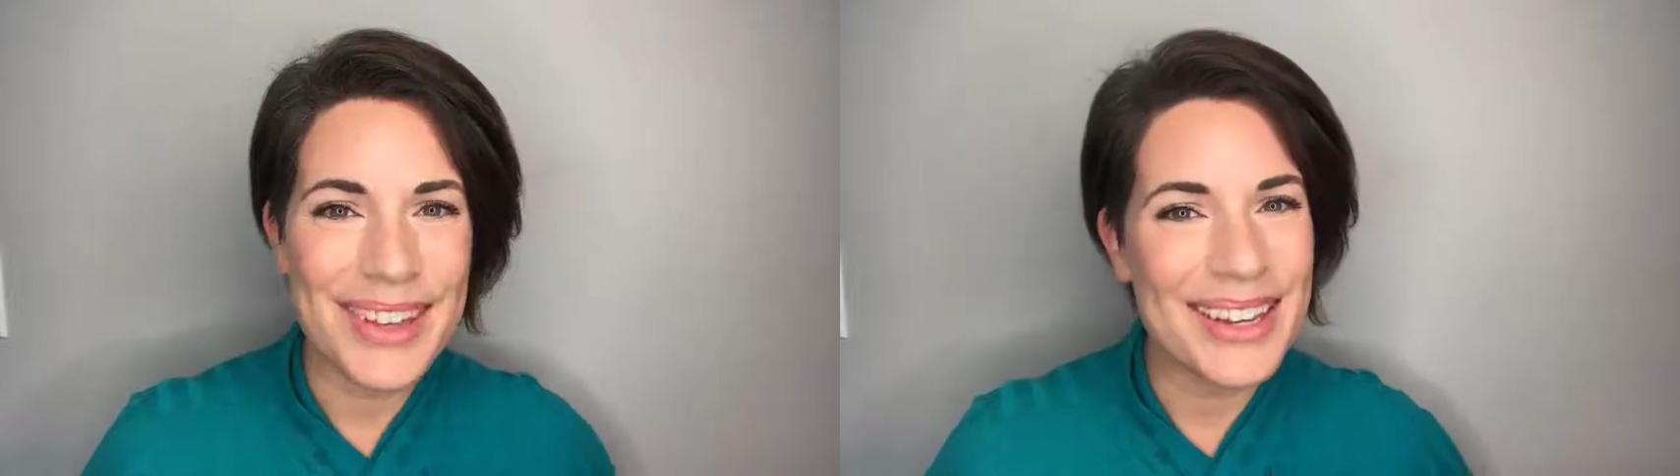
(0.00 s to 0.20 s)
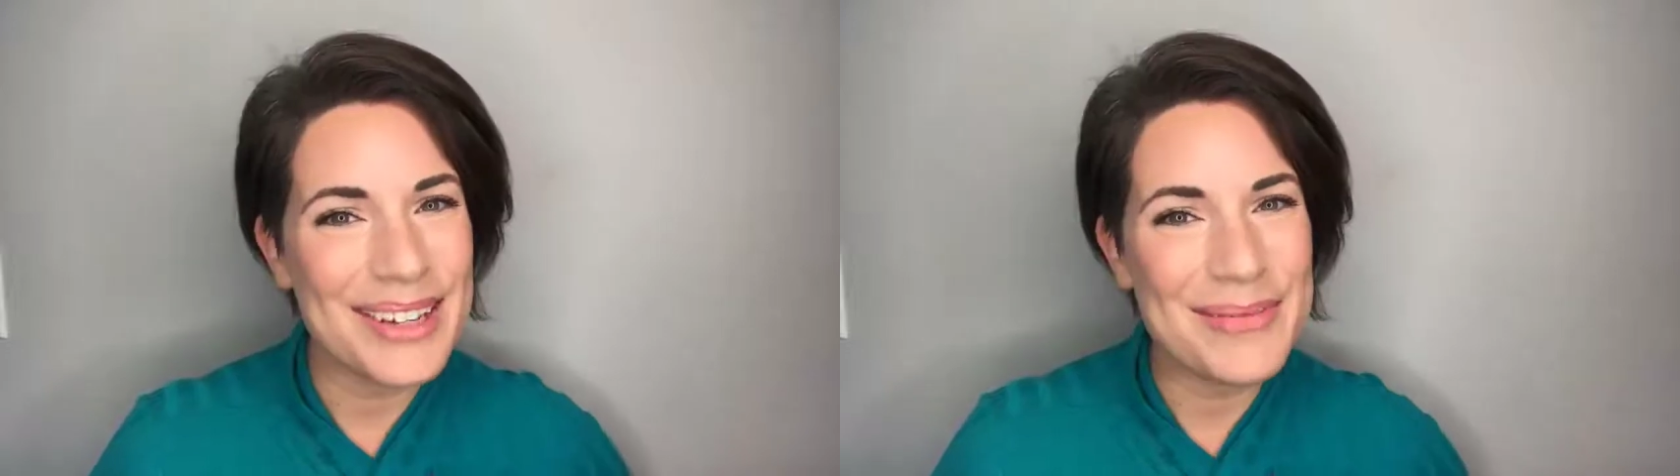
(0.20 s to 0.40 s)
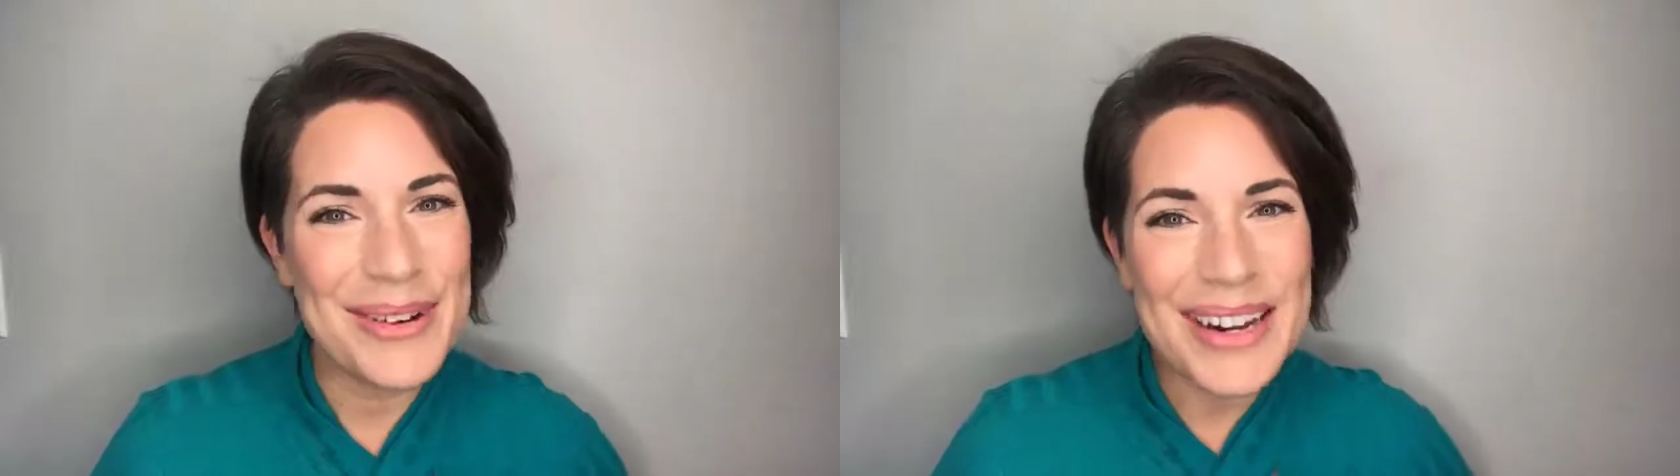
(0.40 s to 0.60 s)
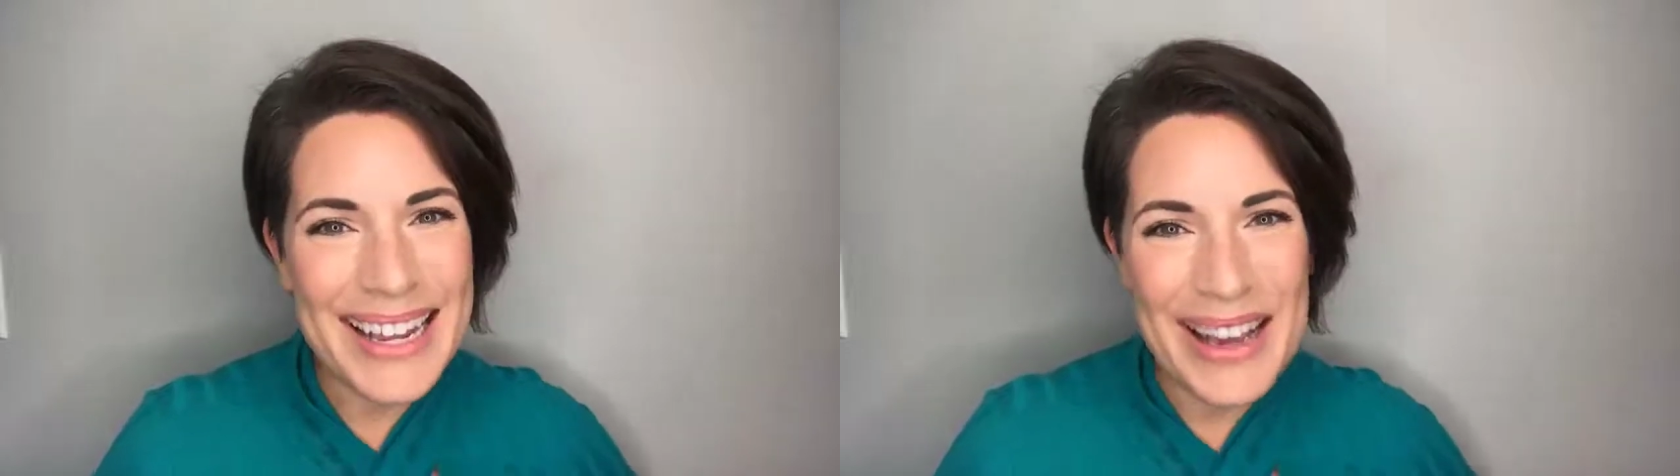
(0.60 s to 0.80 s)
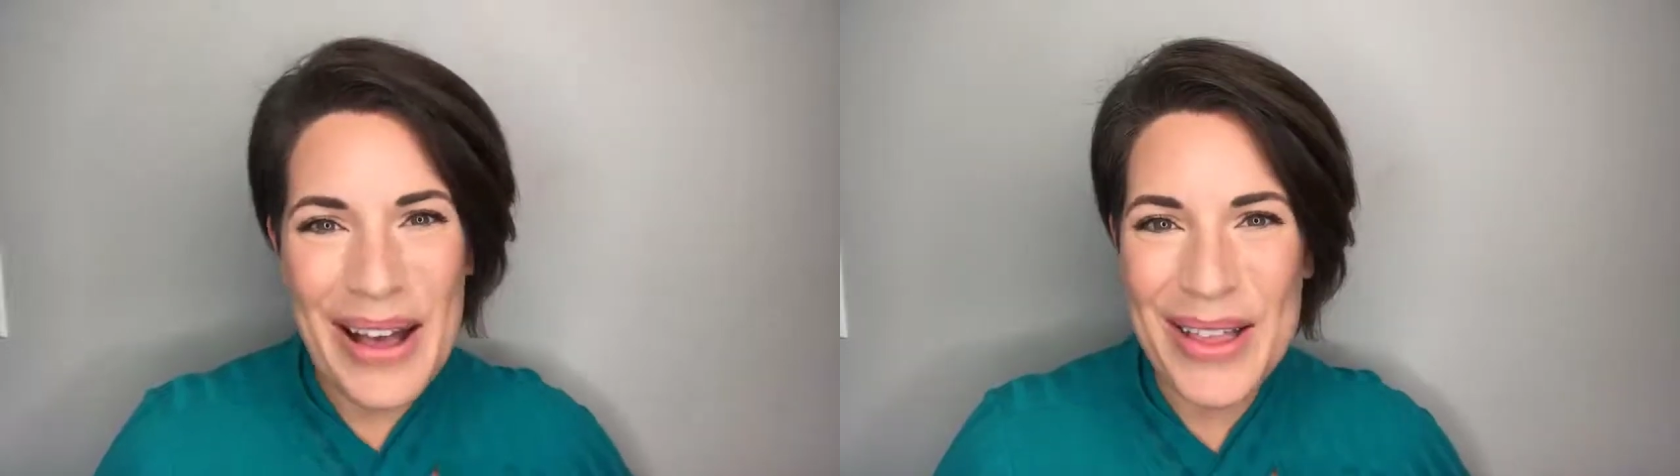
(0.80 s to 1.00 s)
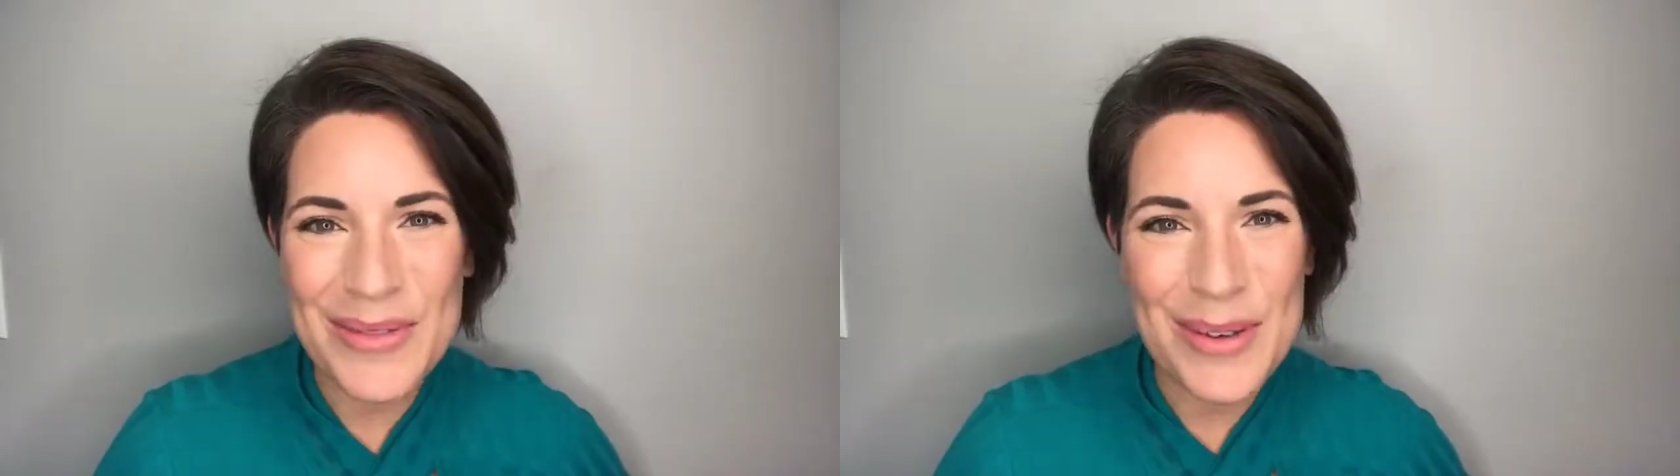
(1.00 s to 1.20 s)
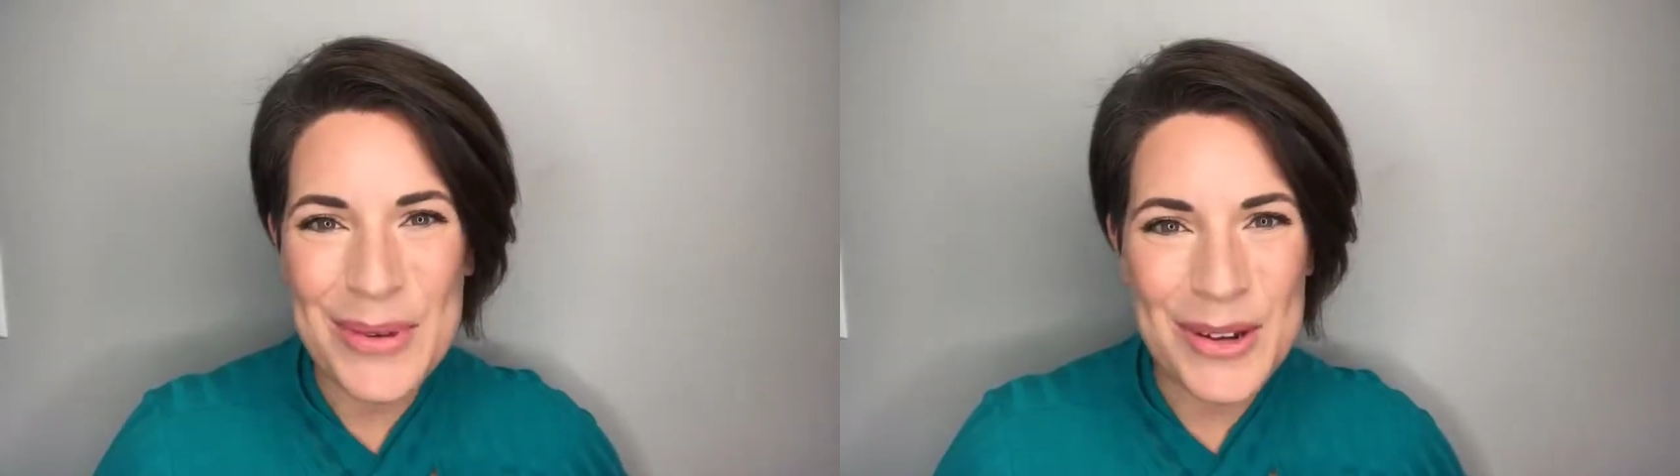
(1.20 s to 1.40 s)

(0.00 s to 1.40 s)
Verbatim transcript: Good morning, all of you